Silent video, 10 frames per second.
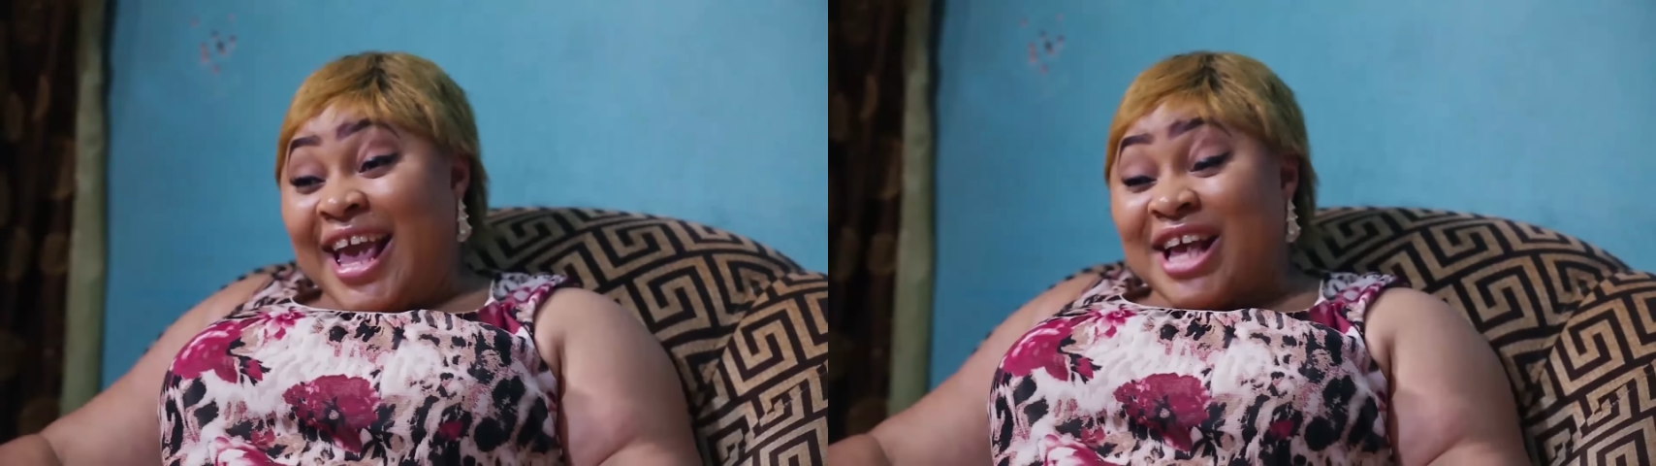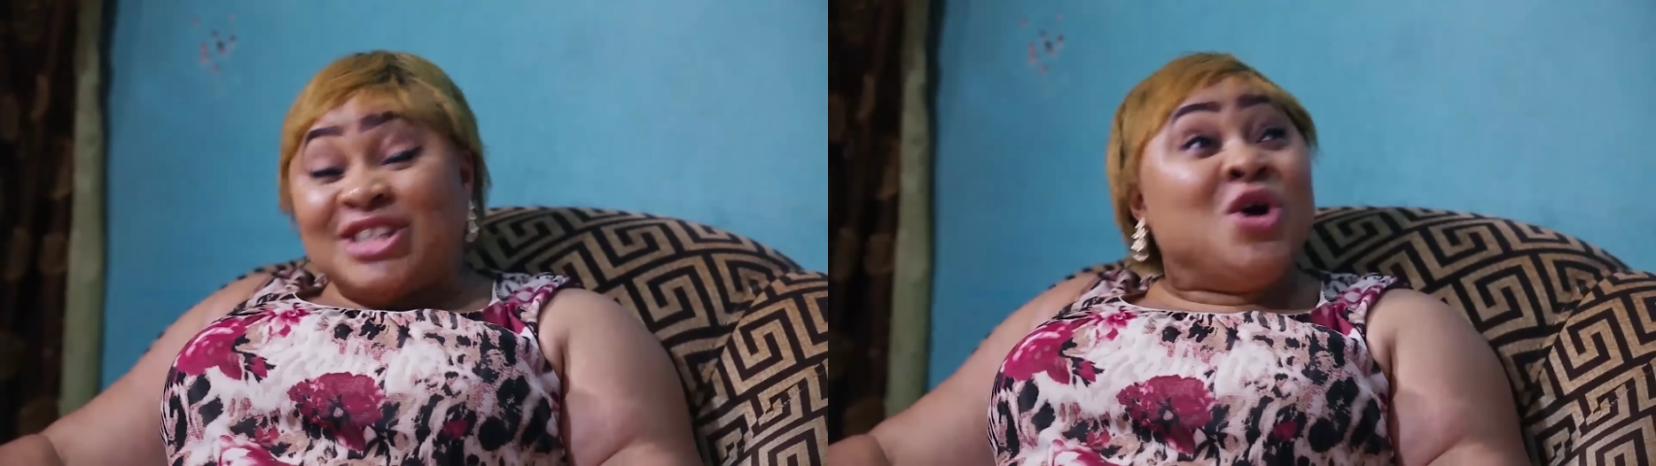
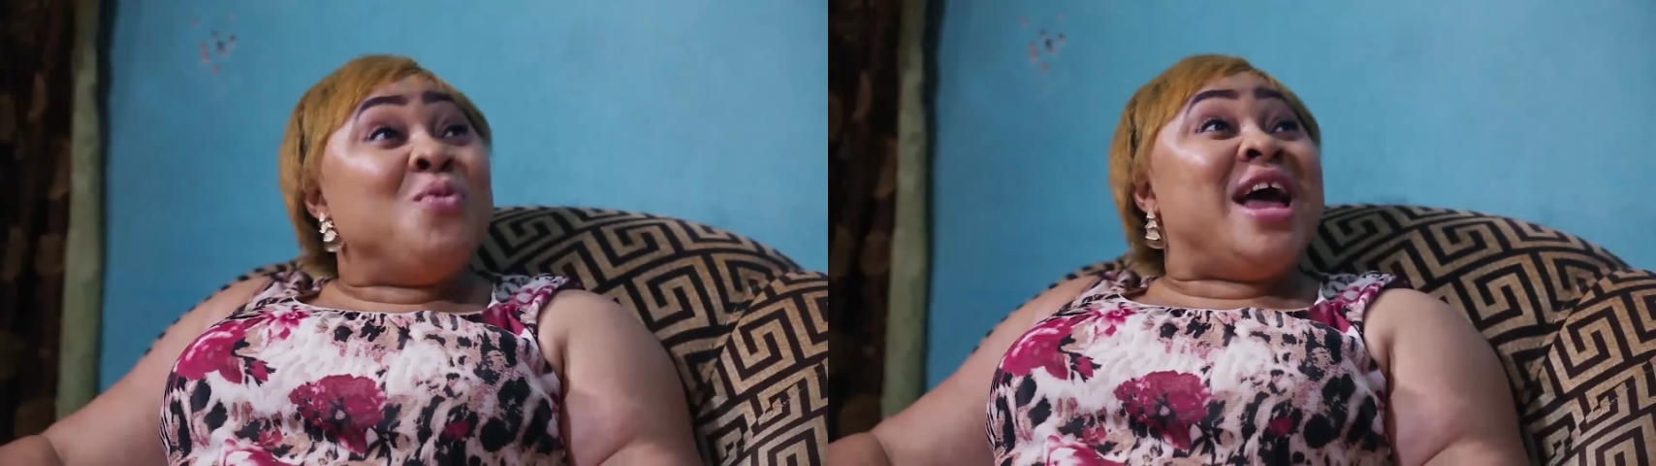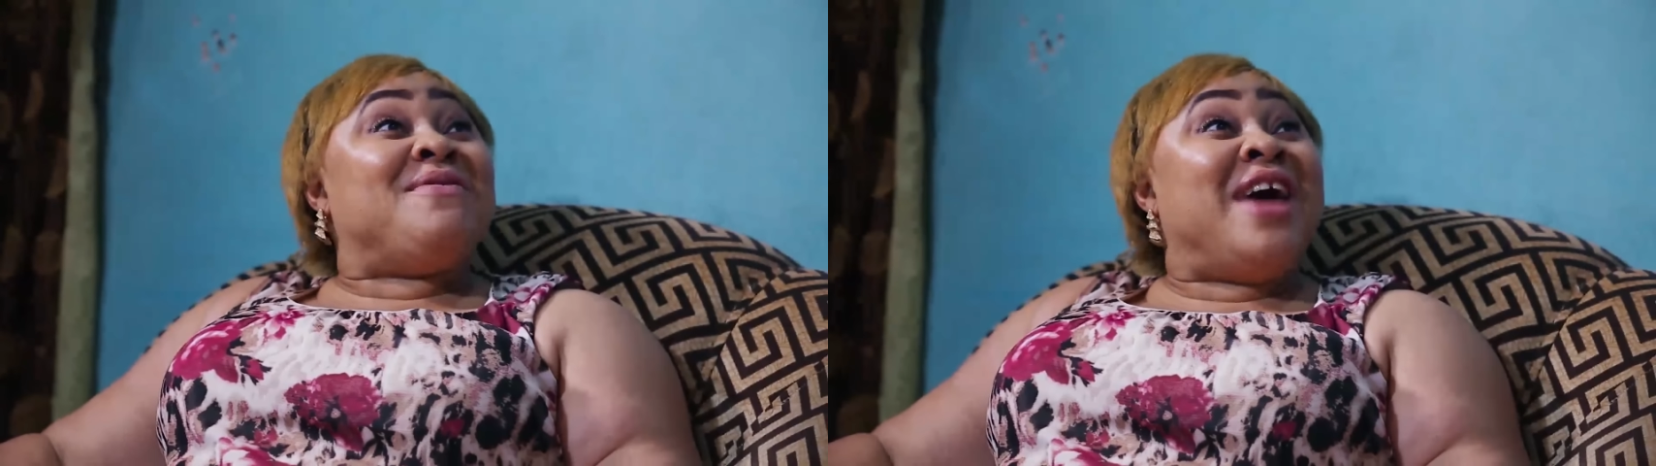So
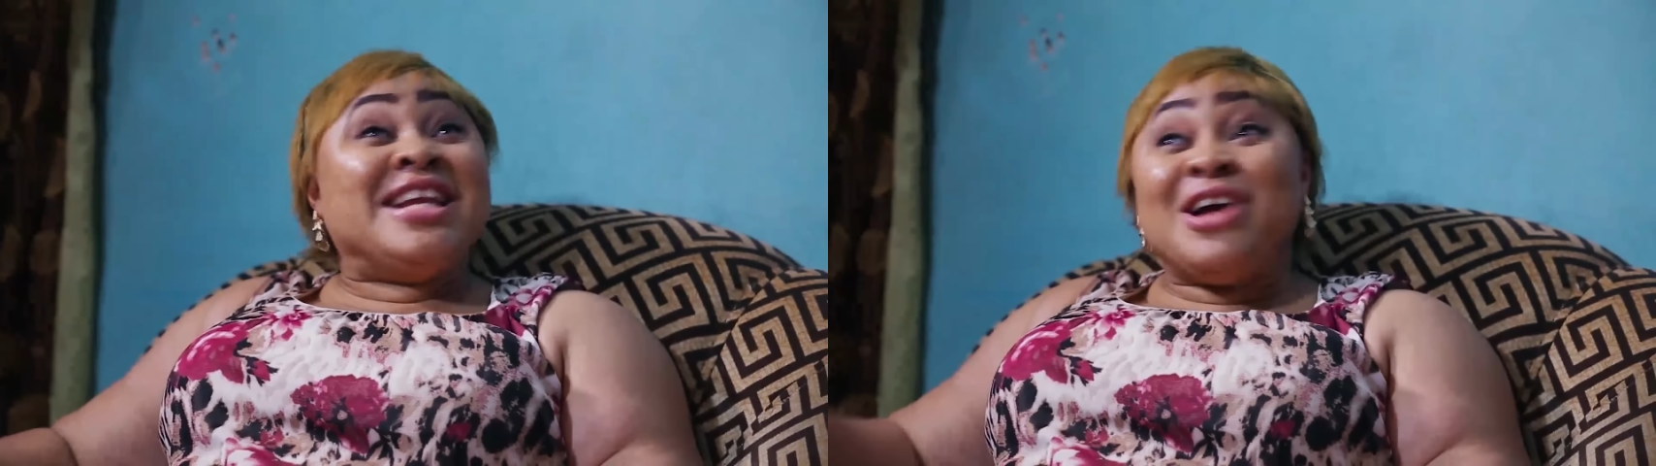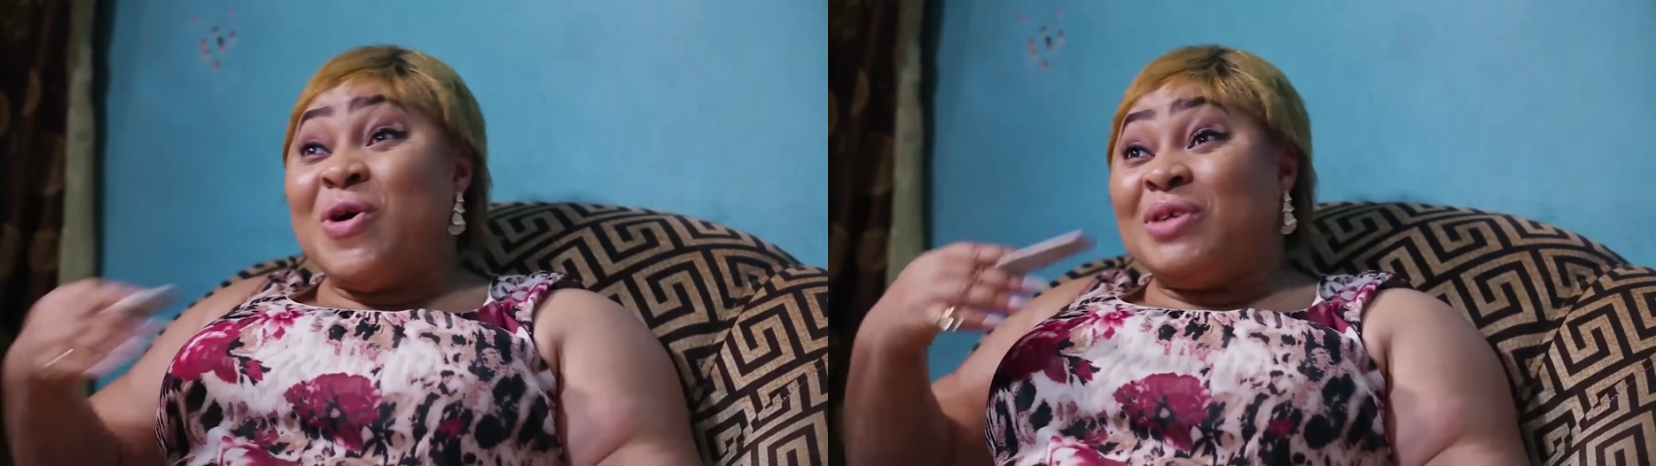we have had
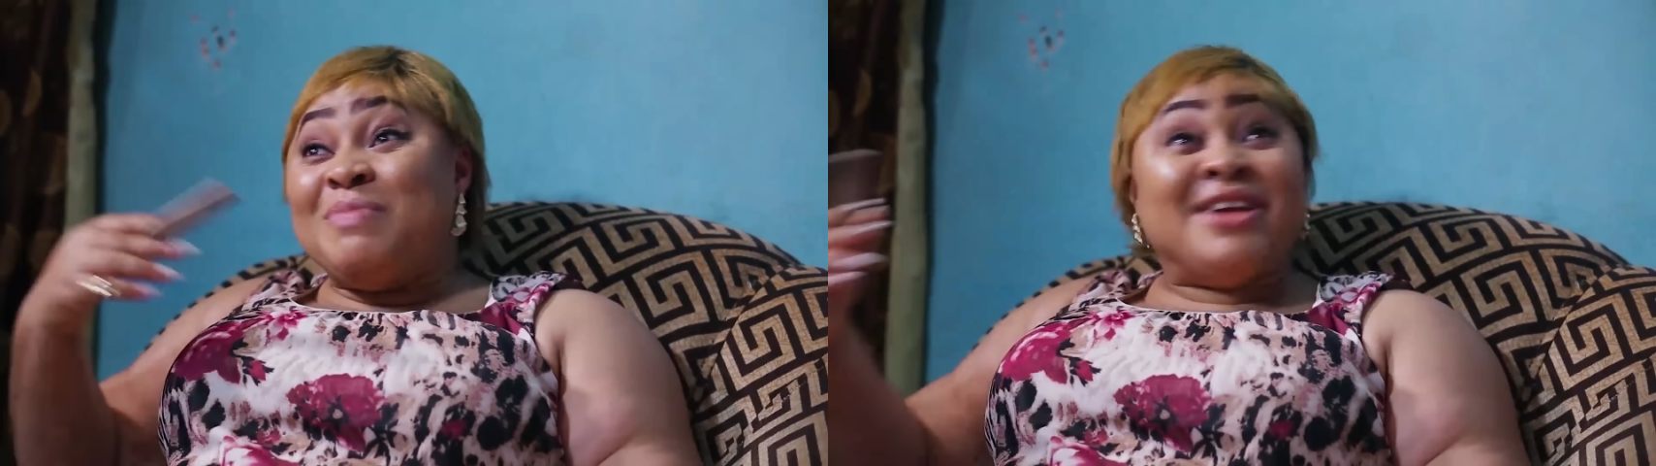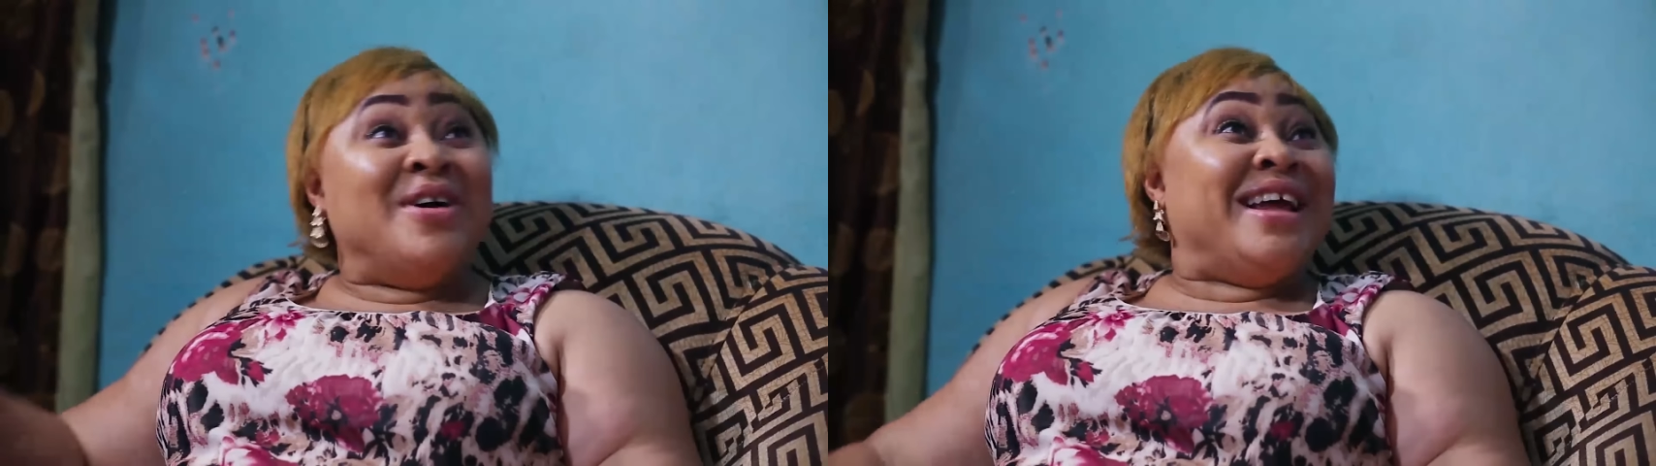a gold
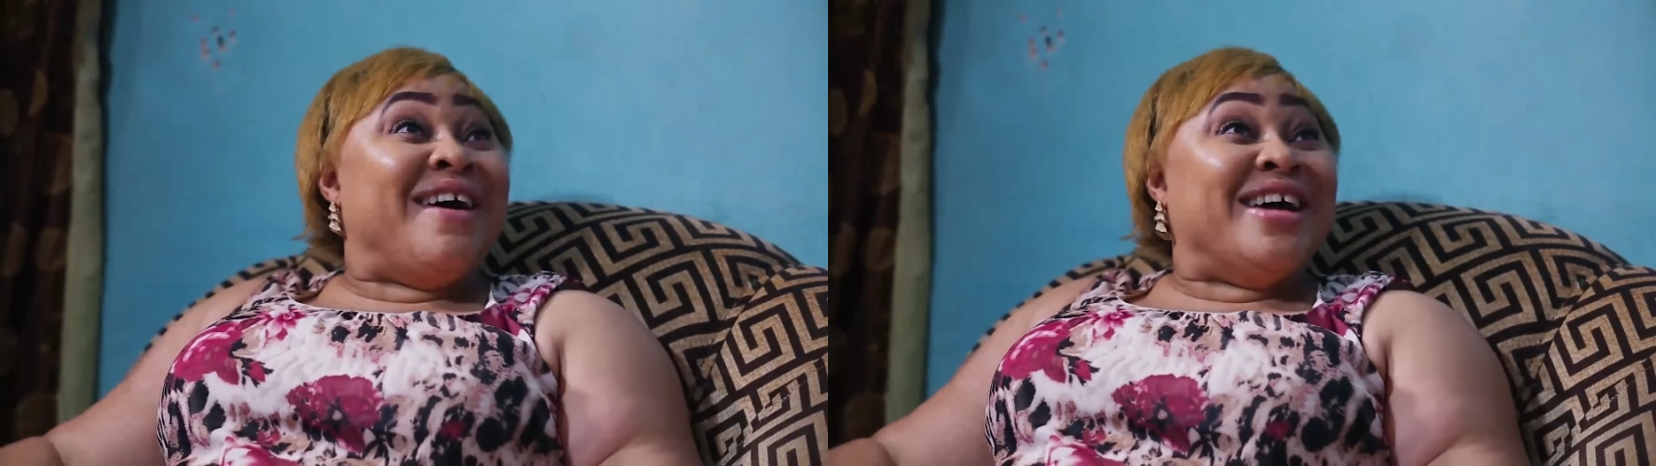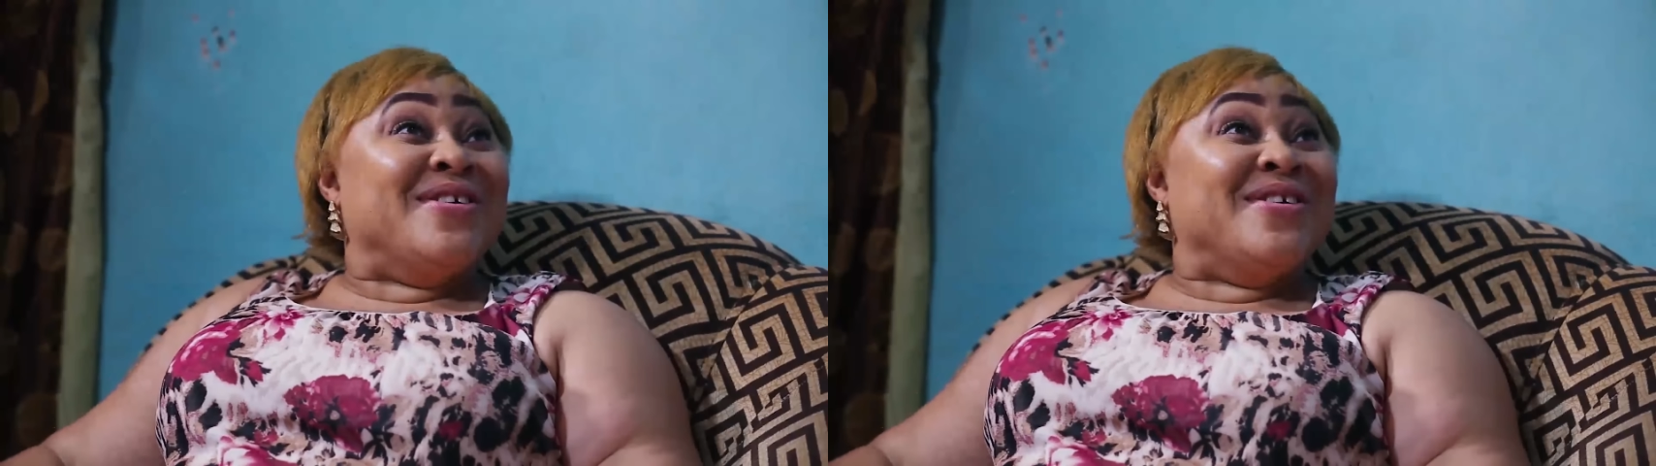mine under our